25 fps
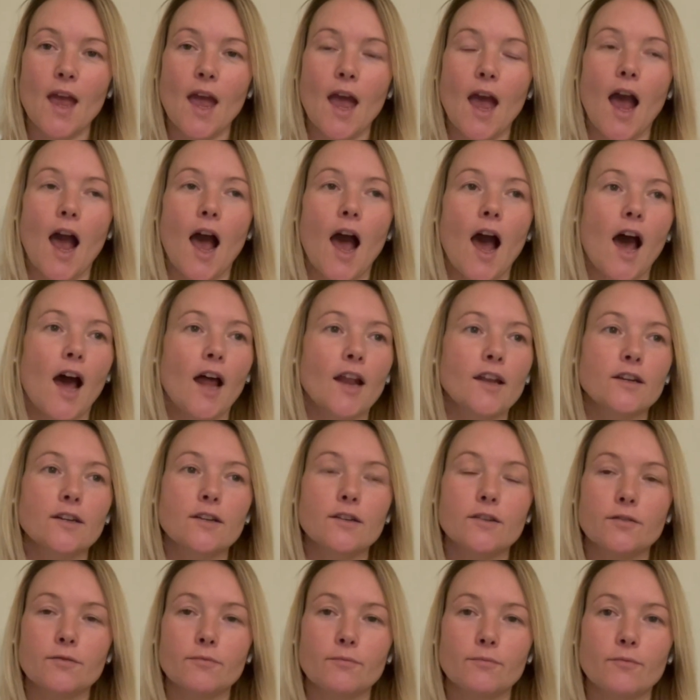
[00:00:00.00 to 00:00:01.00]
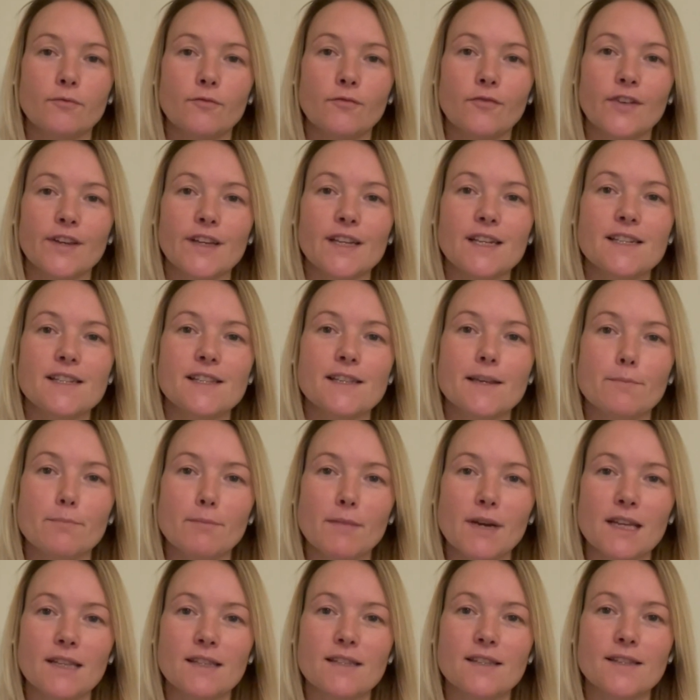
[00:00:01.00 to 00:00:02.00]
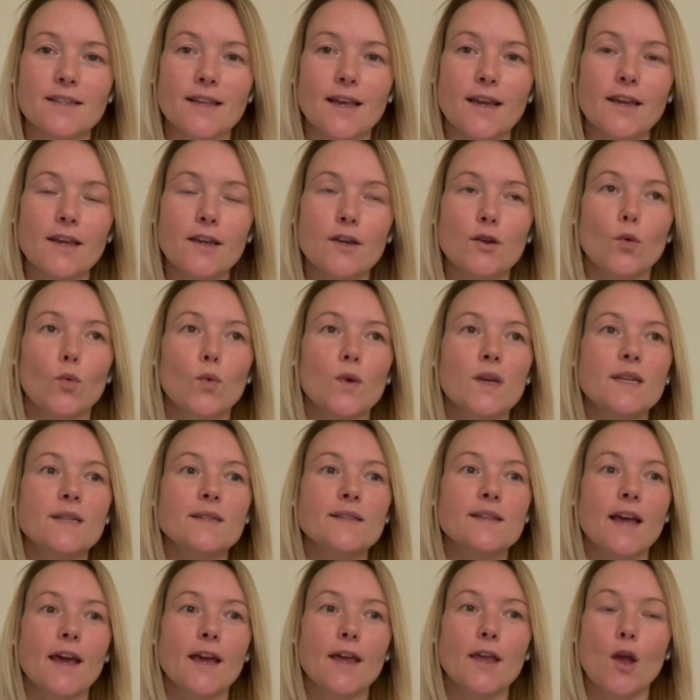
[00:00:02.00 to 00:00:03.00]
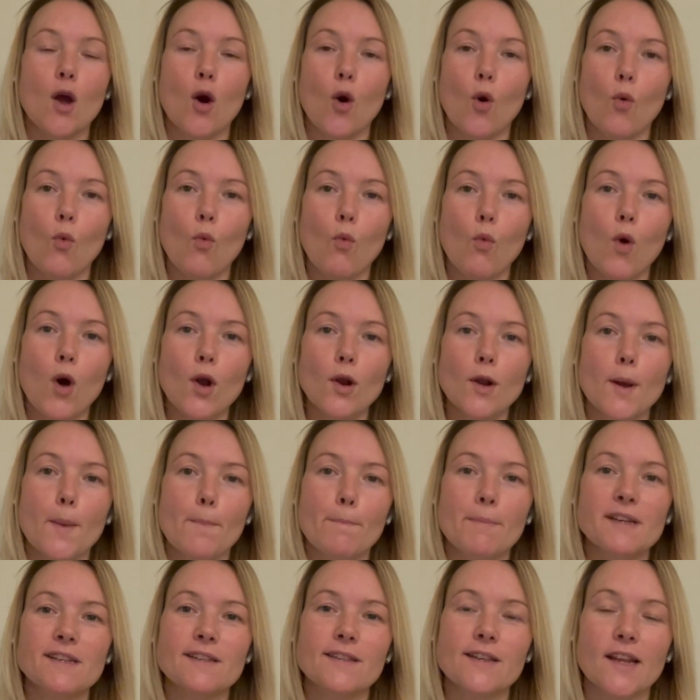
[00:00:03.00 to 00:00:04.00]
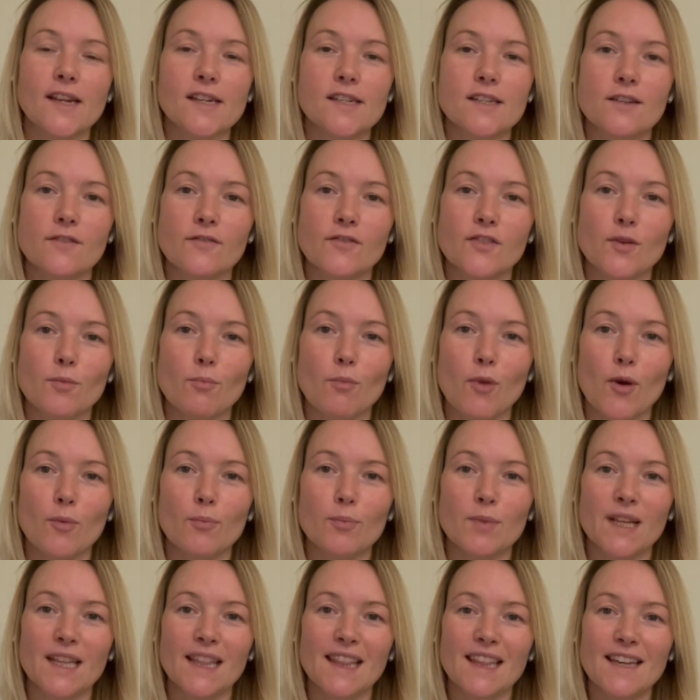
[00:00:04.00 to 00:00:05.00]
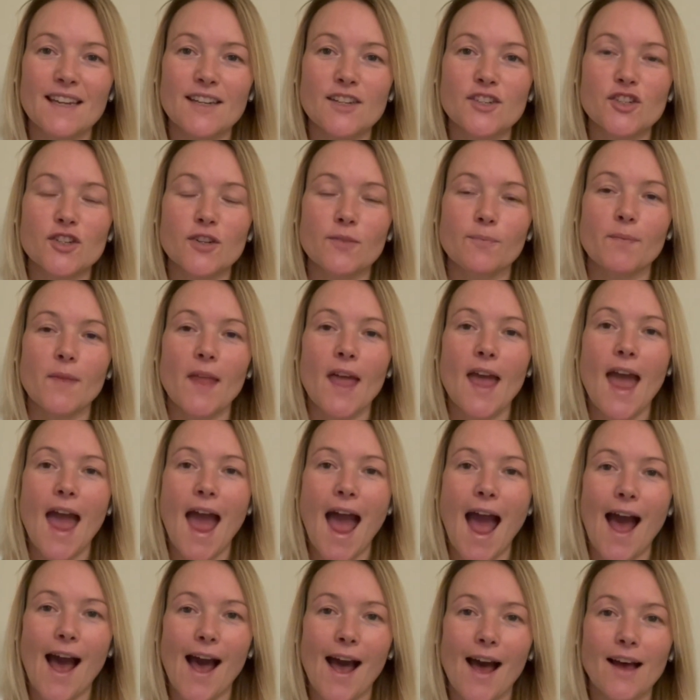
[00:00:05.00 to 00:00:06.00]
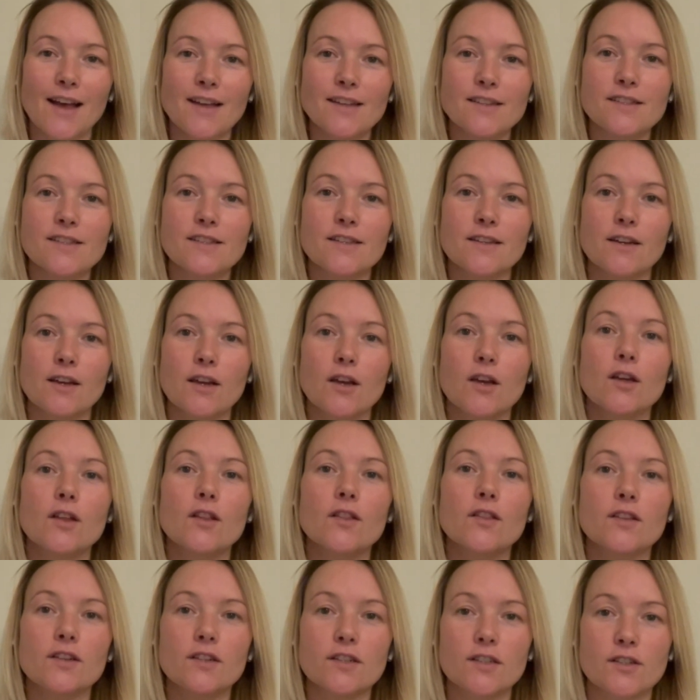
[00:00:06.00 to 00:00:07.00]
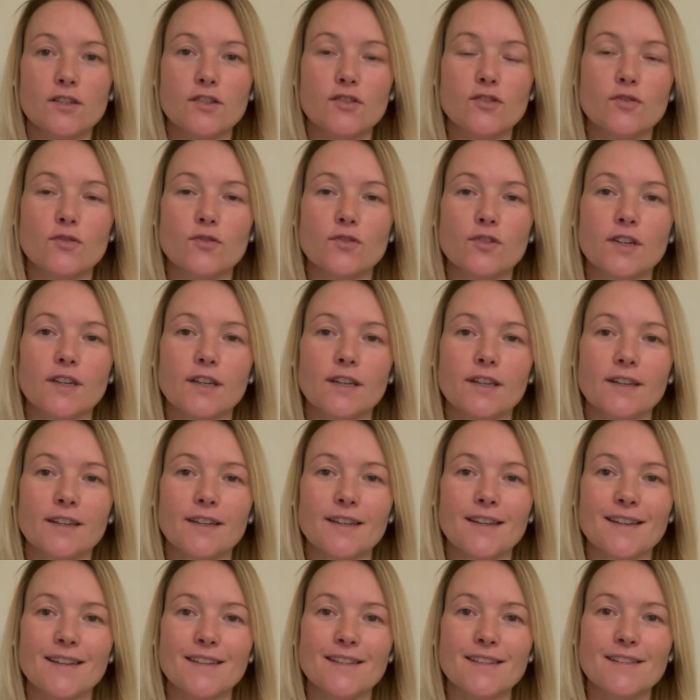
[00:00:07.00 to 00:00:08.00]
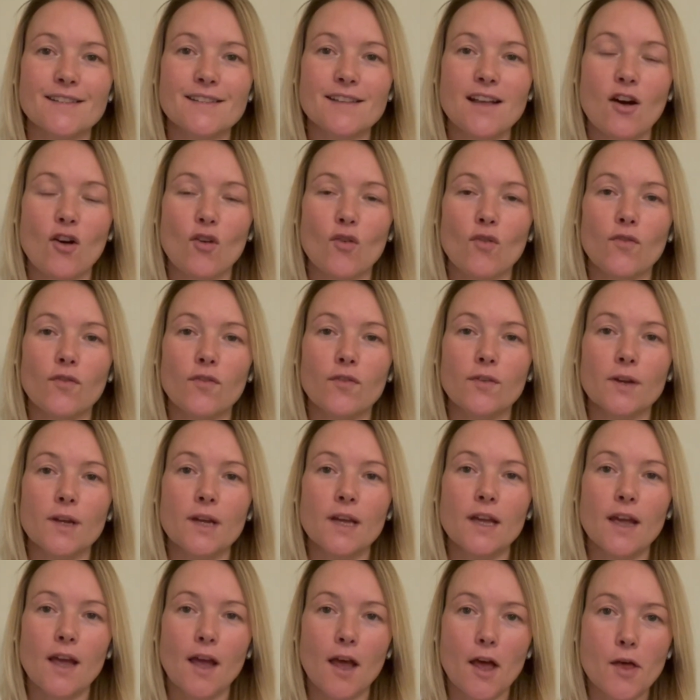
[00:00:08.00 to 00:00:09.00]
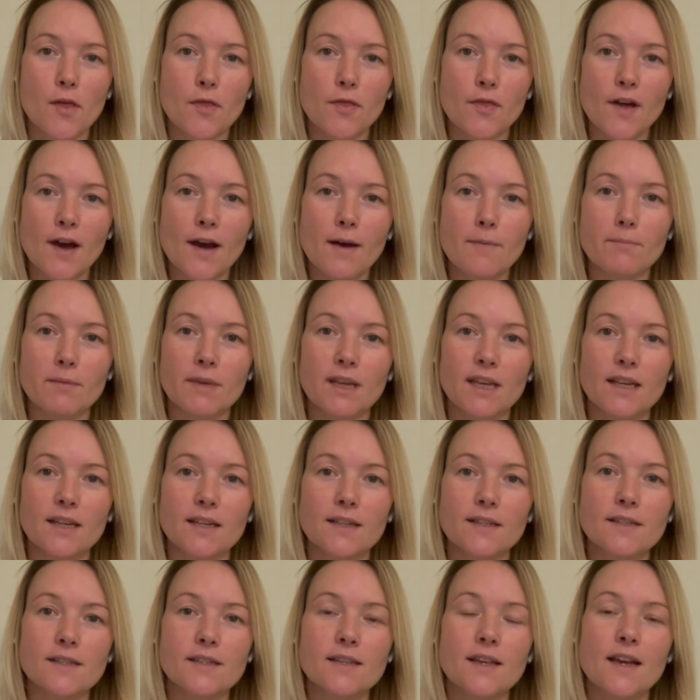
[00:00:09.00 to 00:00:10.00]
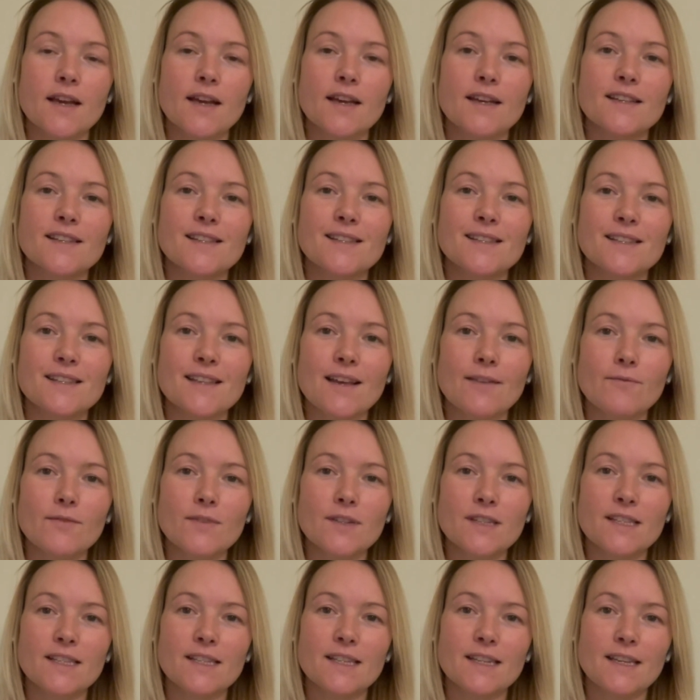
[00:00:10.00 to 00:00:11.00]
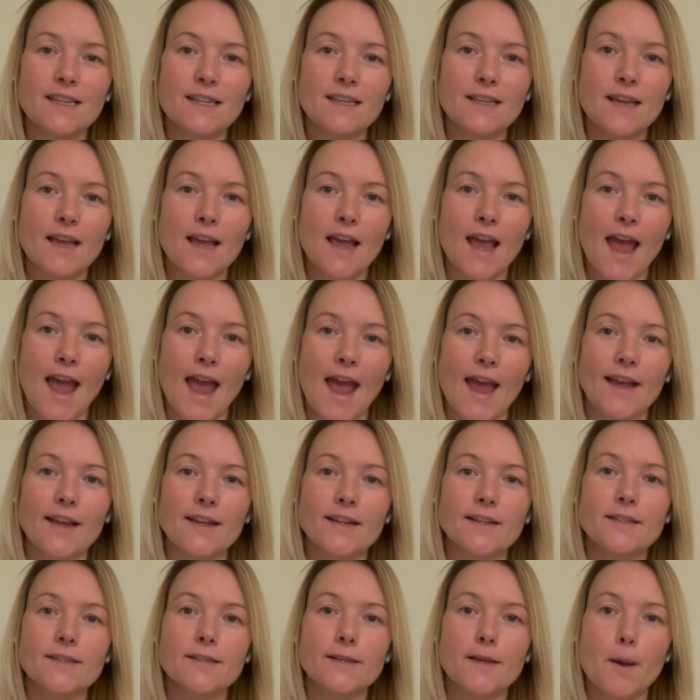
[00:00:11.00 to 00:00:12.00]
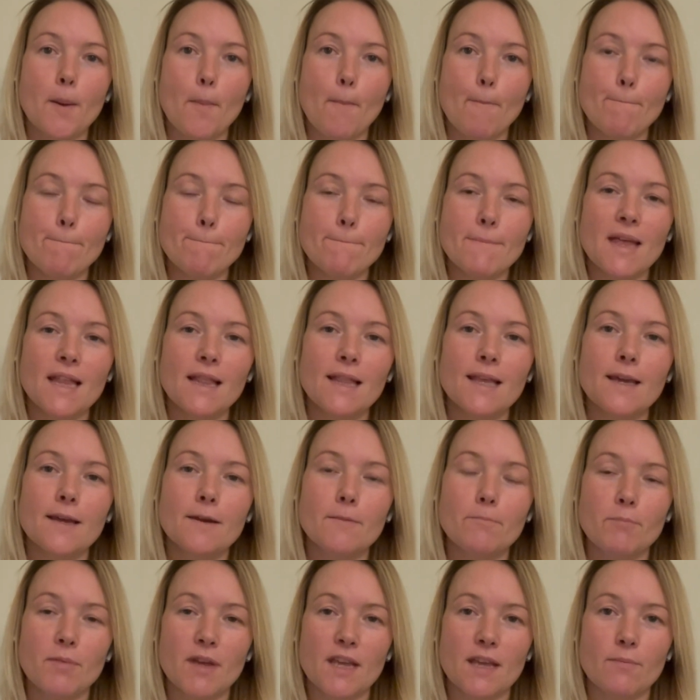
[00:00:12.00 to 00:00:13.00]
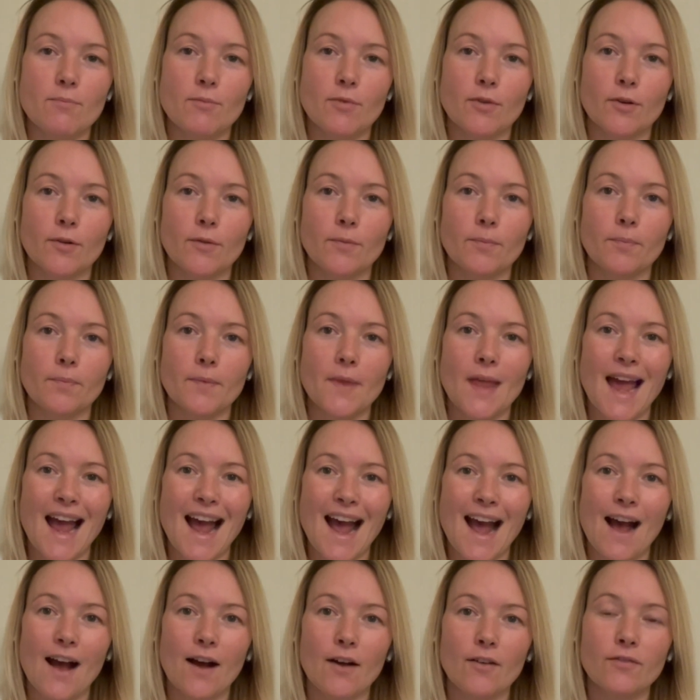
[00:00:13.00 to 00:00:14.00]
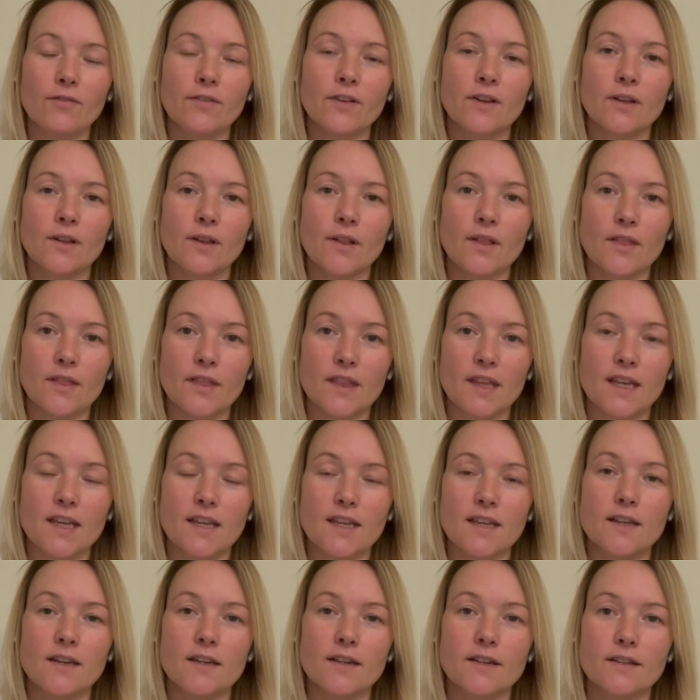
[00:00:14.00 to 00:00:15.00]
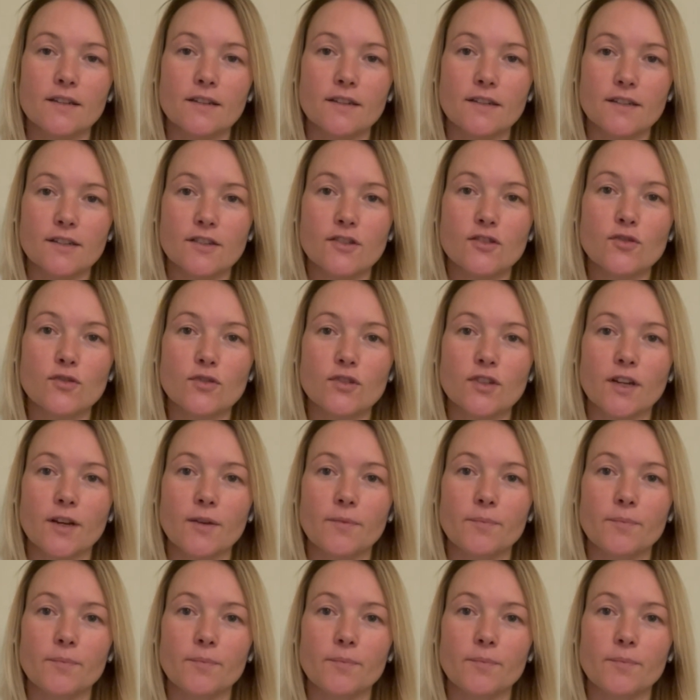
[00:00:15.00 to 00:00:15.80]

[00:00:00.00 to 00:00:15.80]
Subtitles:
and for easy math's sake, we say 1% of the population has the disorder itself, that means 78 million people have the disorder.